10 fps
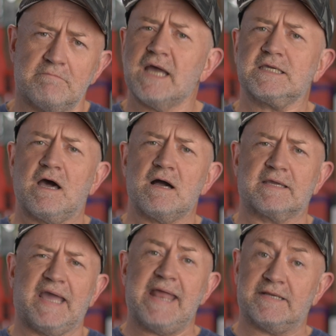my cock
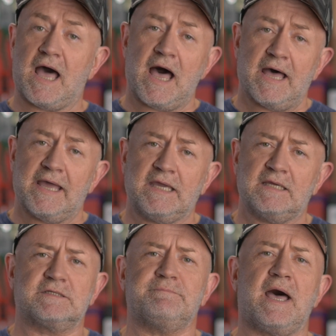and
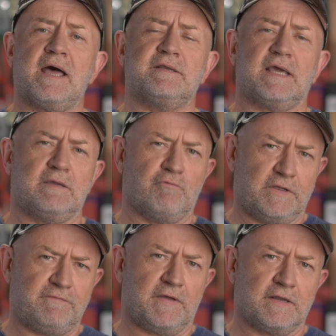I demand a
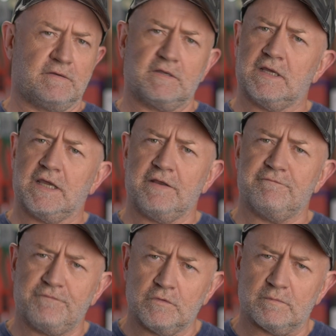refund in
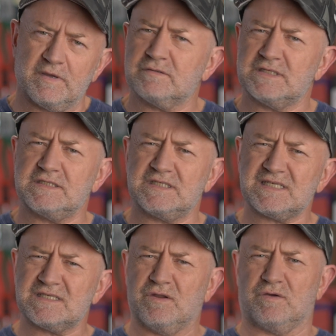full, because it's
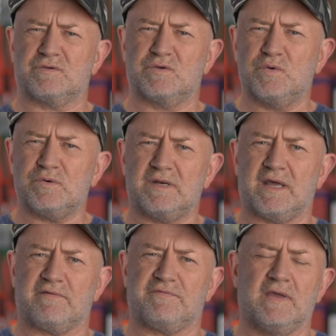just not good
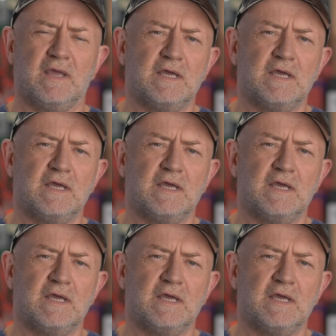enough.